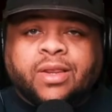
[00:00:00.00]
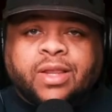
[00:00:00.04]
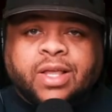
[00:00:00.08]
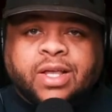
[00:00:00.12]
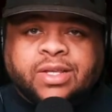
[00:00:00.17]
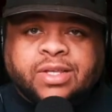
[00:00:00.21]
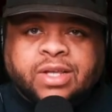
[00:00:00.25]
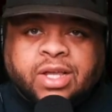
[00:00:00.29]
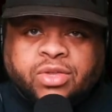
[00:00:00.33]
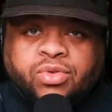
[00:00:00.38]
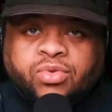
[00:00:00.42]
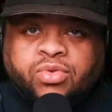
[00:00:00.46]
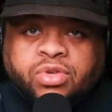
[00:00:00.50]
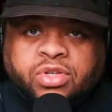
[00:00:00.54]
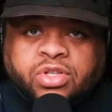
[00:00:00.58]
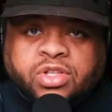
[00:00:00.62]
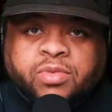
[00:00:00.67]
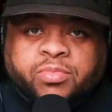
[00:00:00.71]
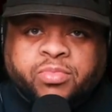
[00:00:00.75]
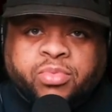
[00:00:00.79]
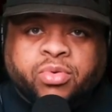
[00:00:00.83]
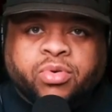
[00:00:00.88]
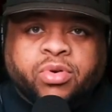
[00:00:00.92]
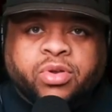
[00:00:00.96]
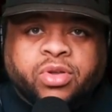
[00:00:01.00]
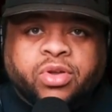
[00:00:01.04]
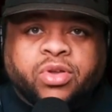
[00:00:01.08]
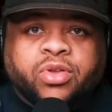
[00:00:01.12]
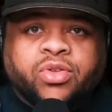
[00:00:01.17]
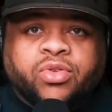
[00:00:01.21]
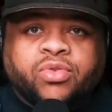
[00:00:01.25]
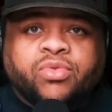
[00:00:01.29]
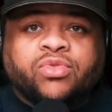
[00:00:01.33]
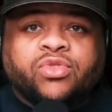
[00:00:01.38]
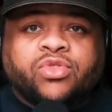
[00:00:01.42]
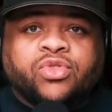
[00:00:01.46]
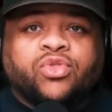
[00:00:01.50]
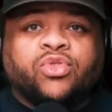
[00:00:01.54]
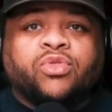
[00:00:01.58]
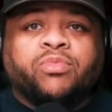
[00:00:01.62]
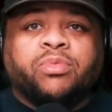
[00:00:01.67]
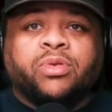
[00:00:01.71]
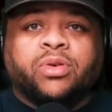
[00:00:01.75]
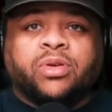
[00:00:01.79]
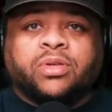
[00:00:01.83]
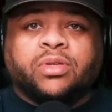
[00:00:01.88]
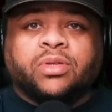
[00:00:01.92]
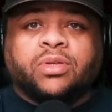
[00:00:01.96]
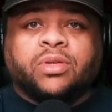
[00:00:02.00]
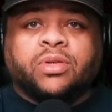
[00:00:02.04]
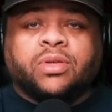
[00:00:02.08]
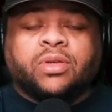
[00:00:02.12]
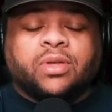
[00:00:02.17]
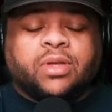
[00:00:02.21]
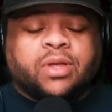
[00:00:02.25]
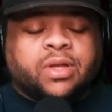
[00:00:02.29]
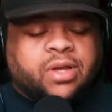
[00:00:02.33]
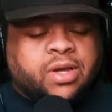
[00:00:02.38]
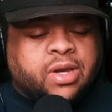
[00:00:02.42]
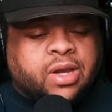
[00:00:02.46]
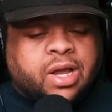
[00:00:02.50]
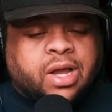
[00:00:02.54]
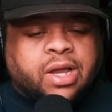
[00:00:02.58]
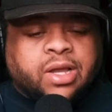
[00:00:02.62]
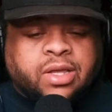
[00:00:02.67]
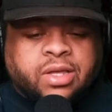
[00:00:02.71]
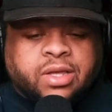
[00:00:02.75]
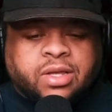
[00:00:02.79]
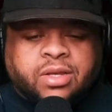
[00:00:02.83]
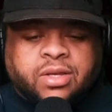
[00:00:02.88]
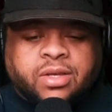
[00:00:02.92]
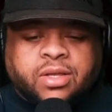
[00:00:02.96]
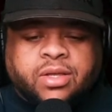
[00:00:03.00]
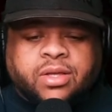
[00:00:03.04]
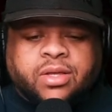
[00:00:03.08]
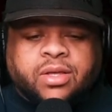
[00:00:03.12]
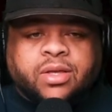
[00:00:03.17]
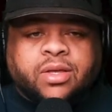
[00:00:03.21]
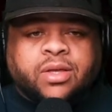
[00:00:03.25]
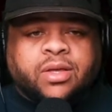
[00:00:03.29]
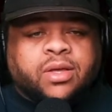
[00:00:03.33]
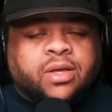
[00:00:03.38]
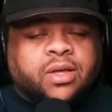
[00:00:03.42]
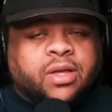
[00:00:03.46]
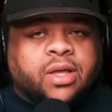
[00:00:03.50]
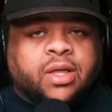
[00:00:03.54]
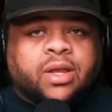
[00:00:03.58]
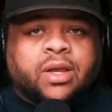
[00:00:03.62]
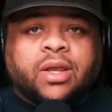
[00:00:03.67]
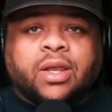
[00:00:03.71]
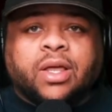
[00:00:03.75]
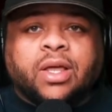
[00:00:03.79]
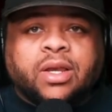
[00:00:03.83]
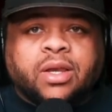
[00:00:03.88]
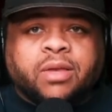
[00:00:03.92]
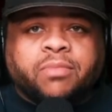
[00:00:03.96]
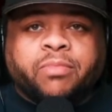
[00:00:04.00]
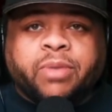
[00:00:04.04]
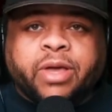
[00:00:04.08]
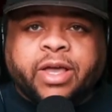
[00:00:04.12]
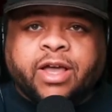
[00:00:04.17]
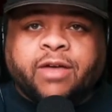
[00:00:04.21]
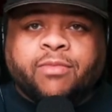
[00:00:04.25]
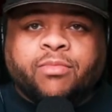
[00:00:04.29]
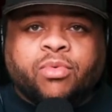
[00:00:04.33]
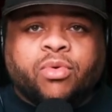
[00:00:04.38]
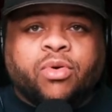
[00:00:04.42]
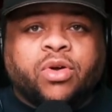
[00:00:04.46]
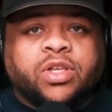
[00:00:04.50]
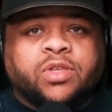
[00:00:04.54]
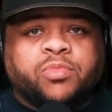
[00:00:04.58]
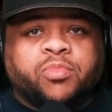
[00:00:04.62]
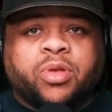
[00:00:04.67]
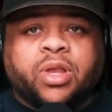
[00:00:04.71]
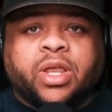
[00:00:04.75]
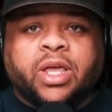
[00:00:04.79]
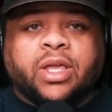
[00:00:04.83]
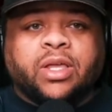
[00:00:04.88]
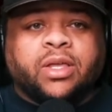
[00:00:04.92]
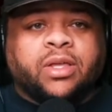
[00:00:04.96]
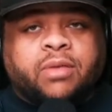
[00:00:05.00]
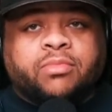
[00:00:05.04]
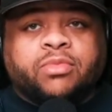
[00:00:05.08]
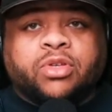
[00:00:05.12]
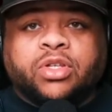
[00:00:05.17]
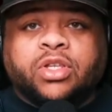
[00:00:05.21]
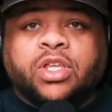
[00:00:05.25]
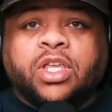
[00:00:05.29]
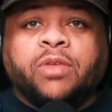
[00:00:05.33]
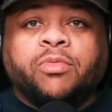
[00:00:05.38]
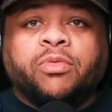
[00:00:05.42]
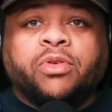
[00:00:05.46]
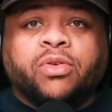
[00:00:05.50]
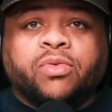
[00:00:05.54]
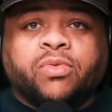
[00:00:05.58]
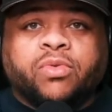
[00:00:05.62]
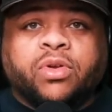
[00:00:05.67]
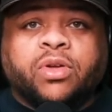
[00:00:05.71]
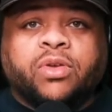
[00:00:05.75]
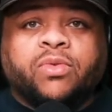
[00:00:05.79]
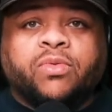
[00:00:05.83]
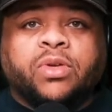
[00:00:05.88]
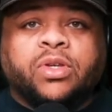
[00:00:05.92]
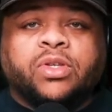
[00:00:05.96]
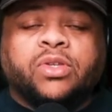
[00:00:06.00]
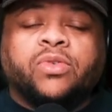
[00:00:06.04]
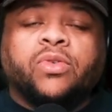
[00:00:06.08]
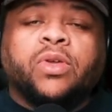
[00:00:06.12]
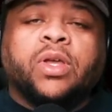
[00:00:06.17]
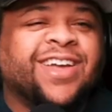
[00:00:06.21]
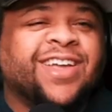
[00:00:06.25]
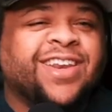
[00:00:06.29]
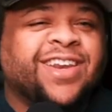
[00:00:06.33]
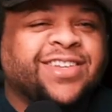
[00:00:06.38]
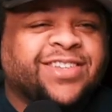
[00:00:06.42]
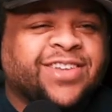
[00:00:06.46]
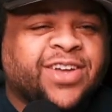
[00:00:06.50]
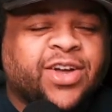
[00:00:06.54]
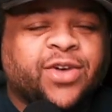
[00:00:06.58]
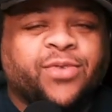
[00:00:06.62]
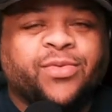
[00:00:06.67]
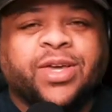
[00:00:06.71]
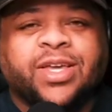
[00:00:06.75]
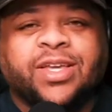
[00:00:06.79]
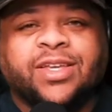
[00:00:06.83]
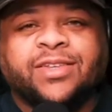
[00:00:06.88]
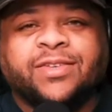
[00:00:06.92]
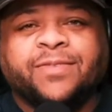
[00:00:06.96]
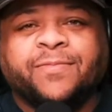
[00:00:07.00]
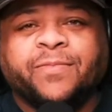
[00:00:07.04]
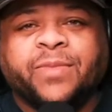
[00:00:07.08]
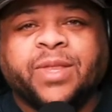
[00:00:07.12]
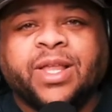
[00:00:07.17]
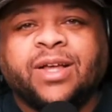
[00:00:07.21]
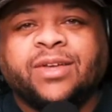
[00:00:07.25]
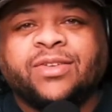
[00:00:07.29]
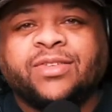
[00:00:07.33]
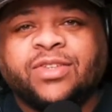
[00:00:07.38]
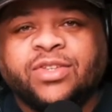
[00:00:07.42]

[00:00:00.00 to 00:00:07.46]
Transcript: That's how you can support your YouTubers. Liking and letting them bad boys play. I'm just keeping it real with you. And as always, I'll